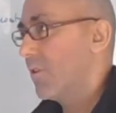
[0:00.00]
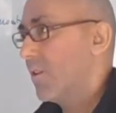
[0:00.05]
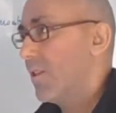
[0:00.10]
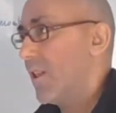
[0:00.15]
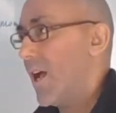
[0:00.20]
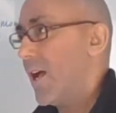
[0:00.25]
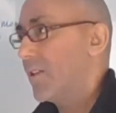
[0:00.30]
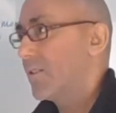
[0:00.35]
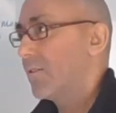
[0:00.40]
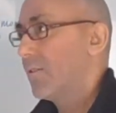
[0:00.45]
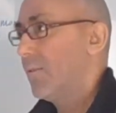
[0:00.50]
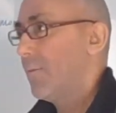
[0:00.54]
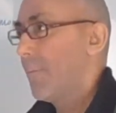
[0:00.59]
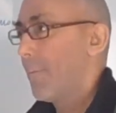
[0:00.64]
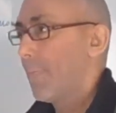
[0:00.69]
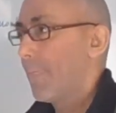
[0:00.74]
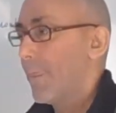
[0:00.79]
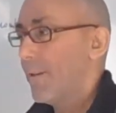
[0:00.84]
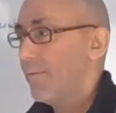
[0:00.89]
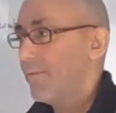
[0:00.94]
class,
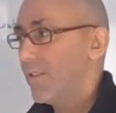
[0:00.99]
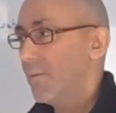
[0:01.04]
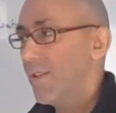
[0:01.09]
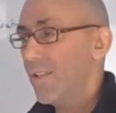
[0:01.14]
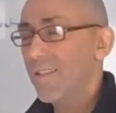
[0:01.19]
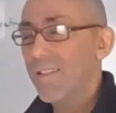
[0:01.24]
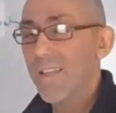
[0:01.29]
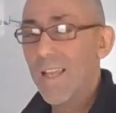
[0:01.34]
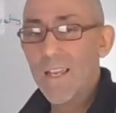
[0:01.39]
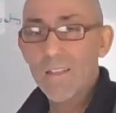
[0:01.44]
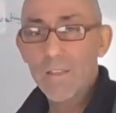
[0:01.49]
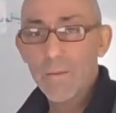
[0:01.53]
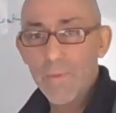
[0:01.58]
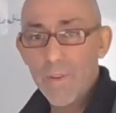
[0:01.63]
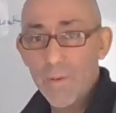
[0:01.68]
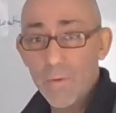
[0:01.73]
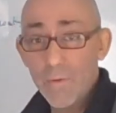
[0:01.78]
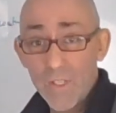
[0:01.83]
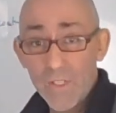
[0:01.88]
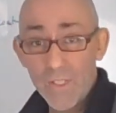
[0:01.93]
if somebody says
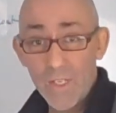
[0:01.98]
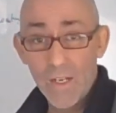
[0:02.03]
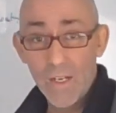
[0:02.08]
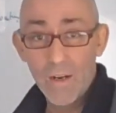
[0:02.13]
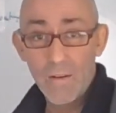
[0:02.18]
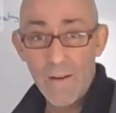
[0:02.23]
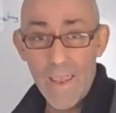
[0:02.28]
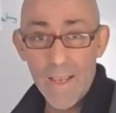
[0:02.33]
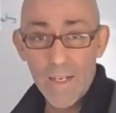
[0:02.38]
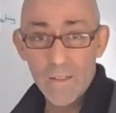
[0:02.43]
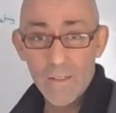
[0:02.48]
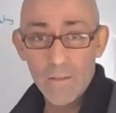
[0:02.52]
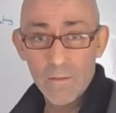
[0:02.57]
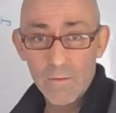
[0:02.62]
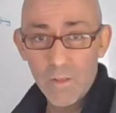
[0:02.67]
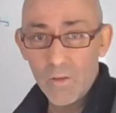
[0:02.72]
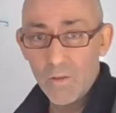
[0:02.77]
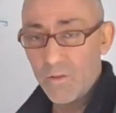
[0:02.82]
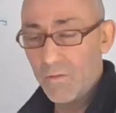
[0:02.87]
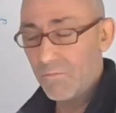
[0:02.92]
something which is incorrect,
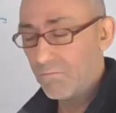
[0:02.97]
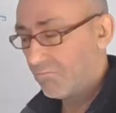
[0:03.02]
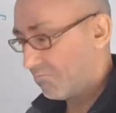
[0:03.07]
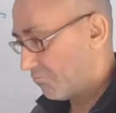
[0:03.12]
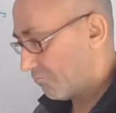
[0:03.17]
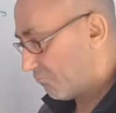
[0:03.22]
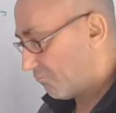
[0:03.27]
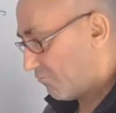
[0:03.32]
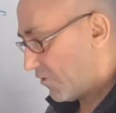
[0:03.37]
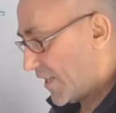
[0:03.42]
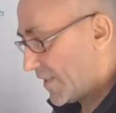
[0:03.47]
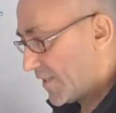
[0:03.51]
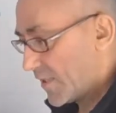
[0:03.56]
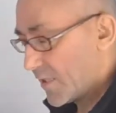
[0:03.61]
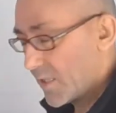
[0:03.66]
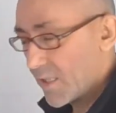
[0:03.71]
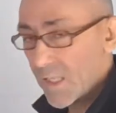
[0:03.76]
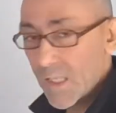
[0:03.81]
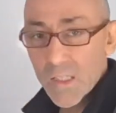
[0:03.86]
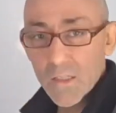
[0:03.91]

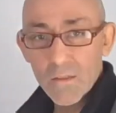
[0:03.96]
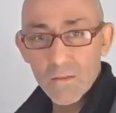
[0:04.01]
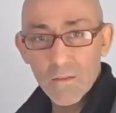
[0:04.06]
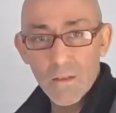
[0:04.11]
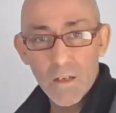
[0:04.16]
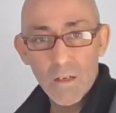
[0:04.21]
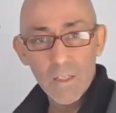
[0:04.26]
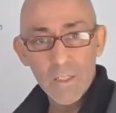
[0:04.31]
racist or